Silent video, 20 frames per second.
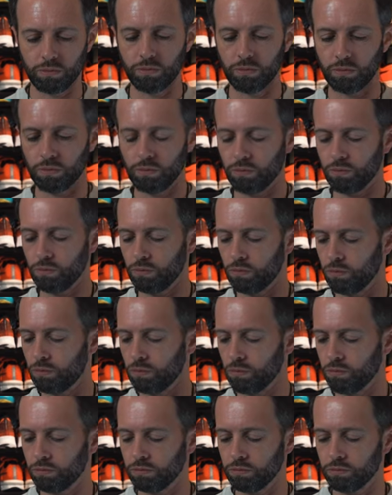
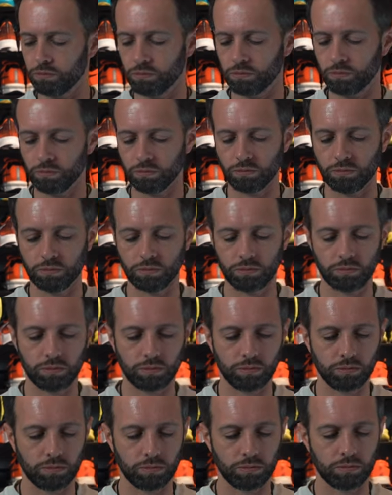
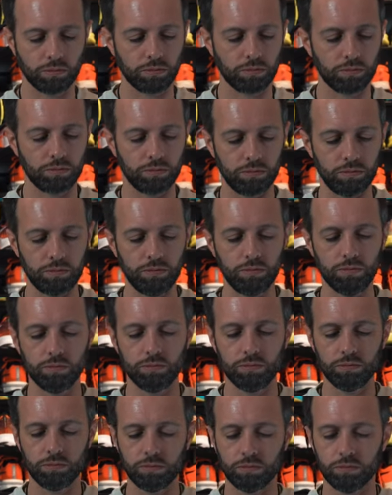
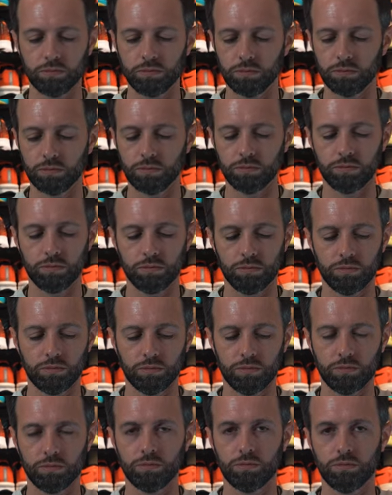
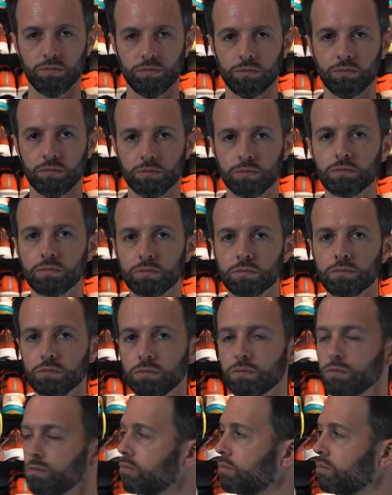(not speaking)